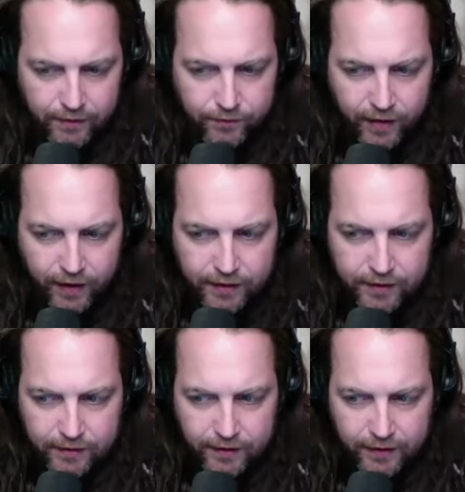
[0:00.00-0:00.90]

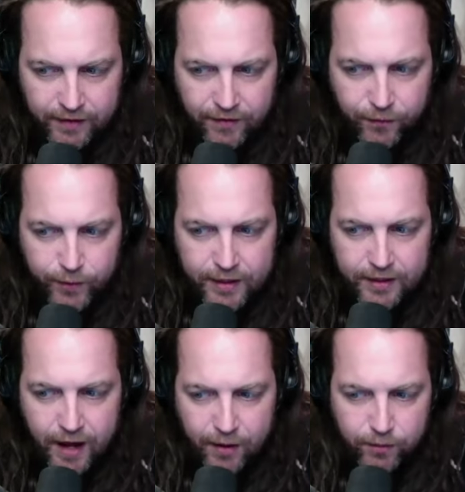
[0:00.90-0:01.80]
we
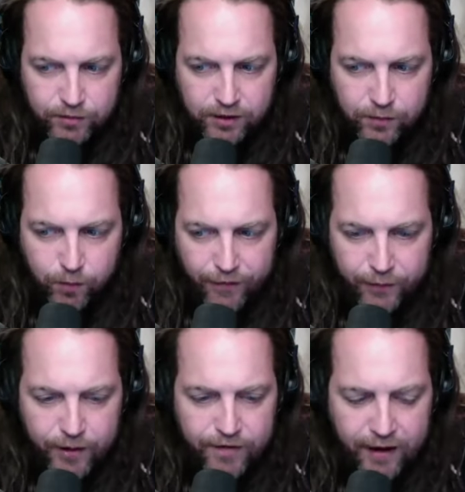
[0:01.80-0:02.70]
need
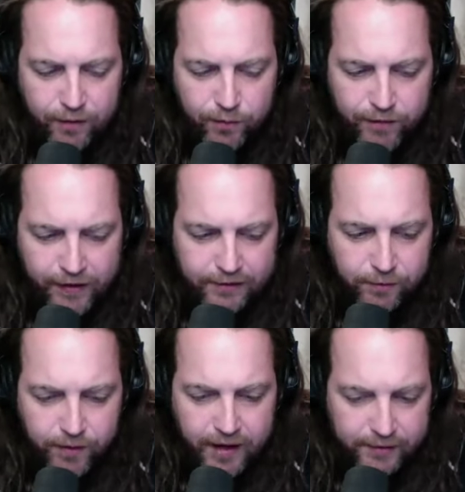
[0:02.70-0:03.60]
we've had
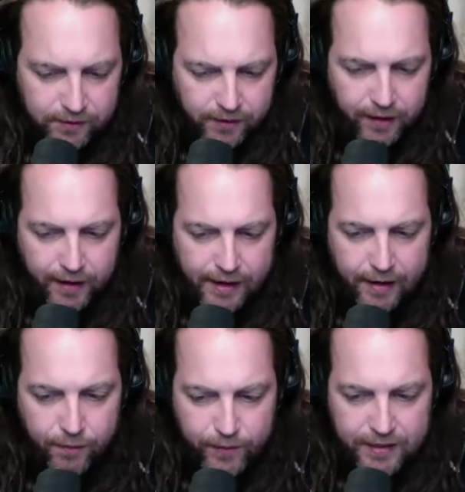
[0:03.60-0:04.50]
some guests
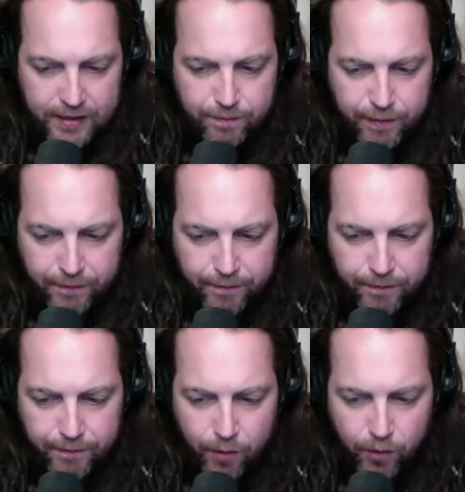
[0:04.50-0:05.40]
and we need
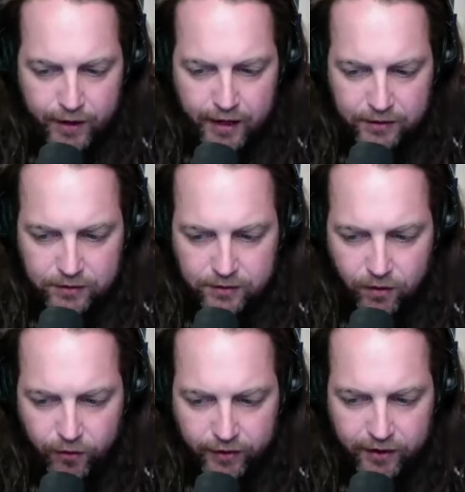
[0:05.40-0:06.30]
more guests, and
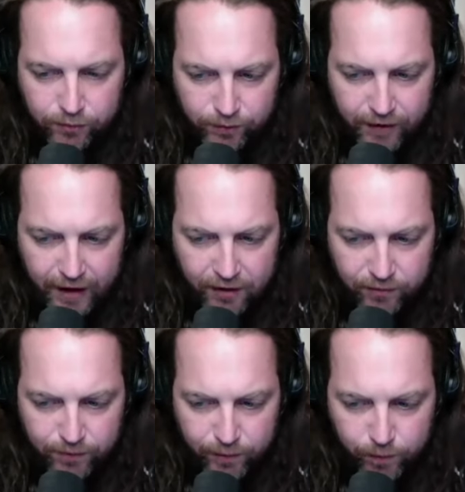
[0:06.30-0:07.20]
all the guests we've had
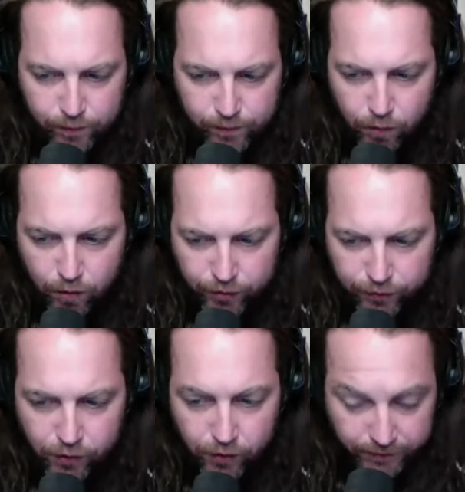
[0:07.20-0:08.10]
have been
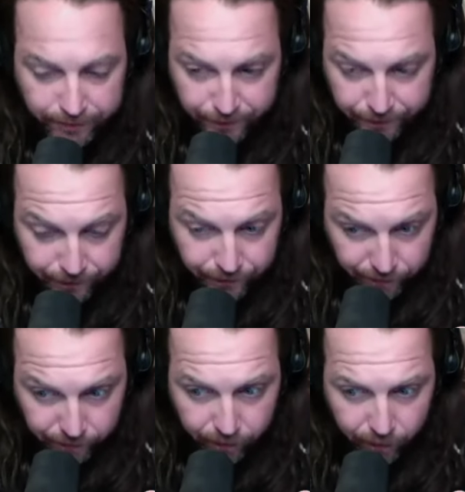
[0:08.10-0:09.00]
wonderful,
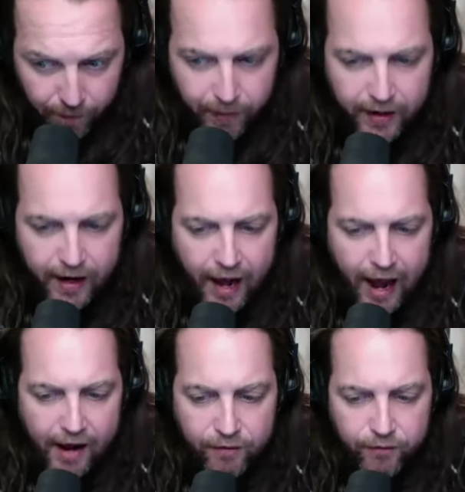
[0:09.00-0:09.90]
but
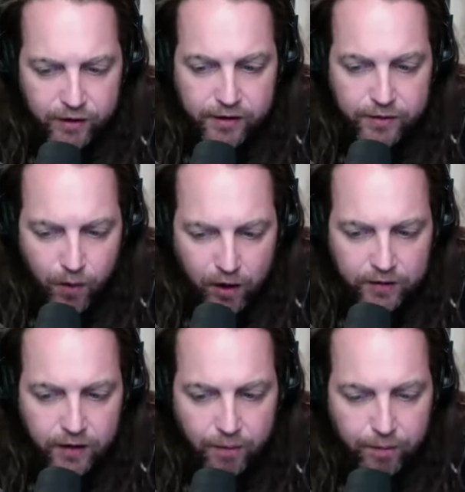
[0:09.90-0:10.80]
I really
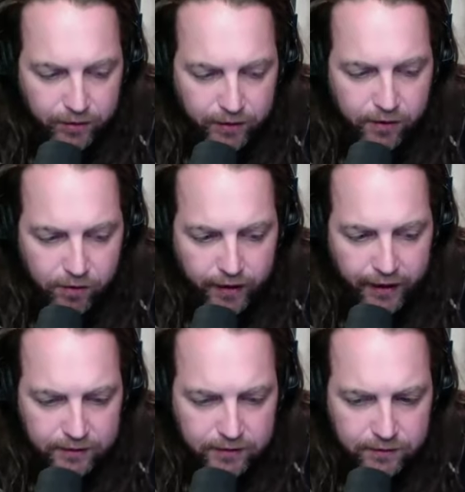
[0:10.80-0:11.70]
want a political
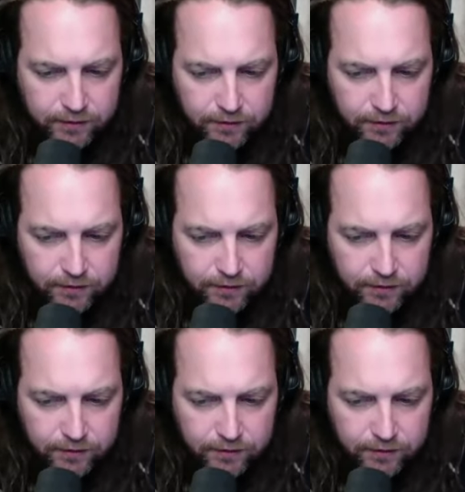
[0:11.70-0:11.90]
guest.